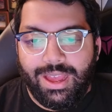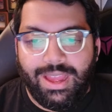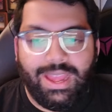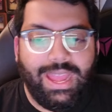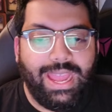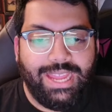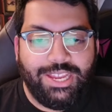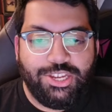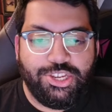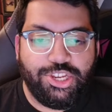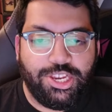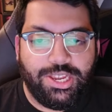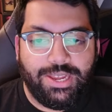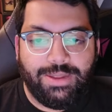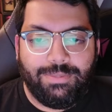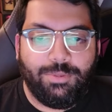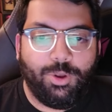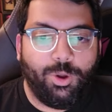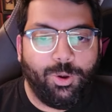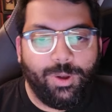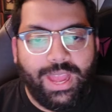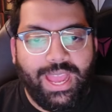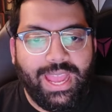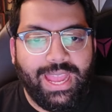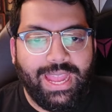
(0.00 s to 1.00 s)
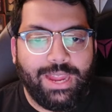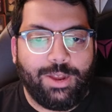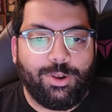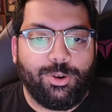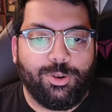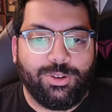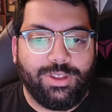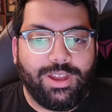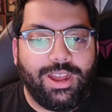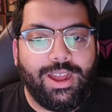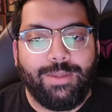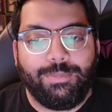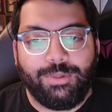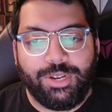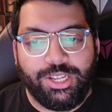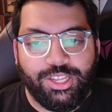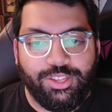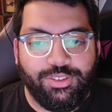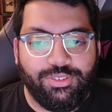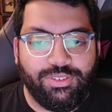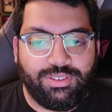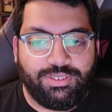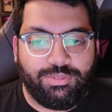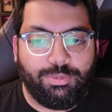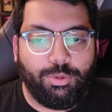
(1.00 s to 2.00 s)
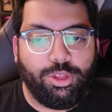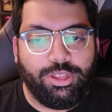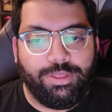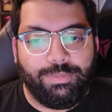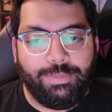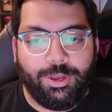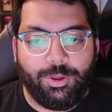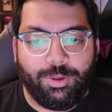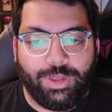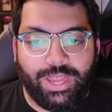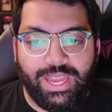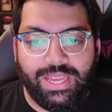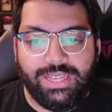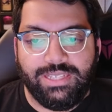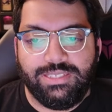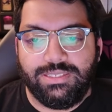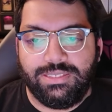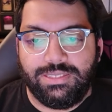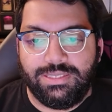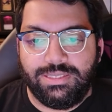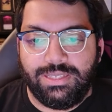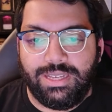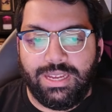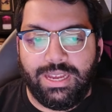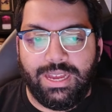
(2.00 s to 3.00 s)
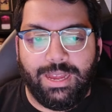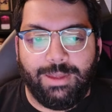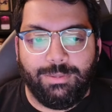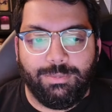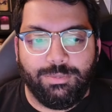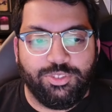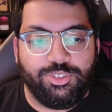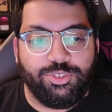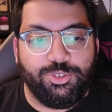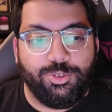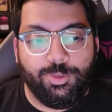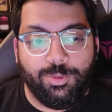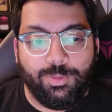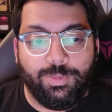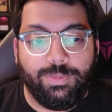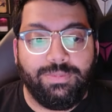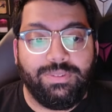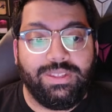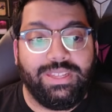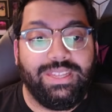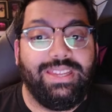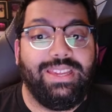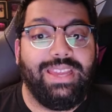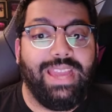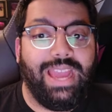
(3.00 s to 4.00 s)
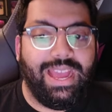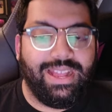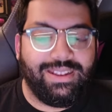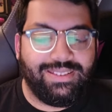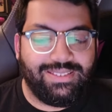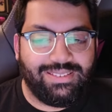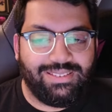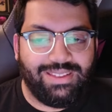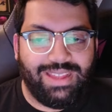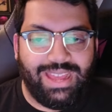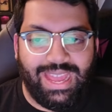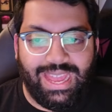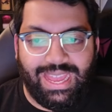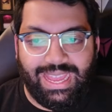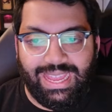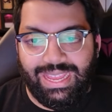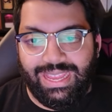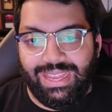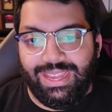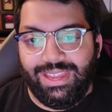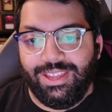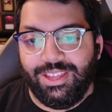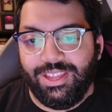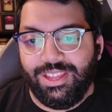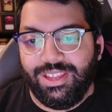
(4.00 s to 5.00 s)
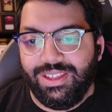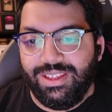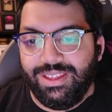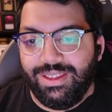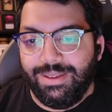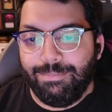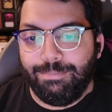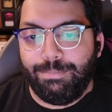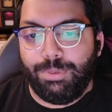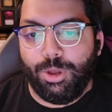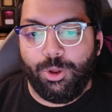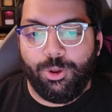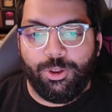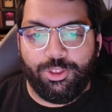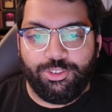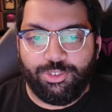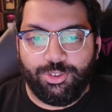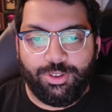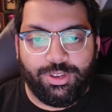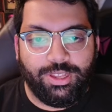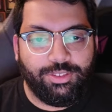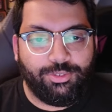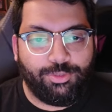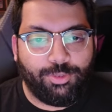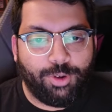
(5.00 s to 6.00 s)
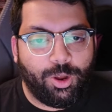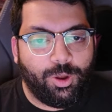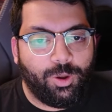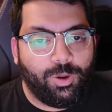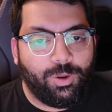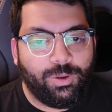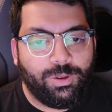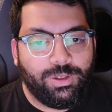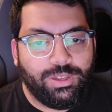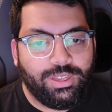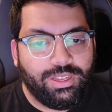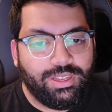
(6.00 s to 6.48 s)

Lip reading: Hey GM, or hey Herald, I'm going to use Exploit the Male Gaze to get a bonus on this roll.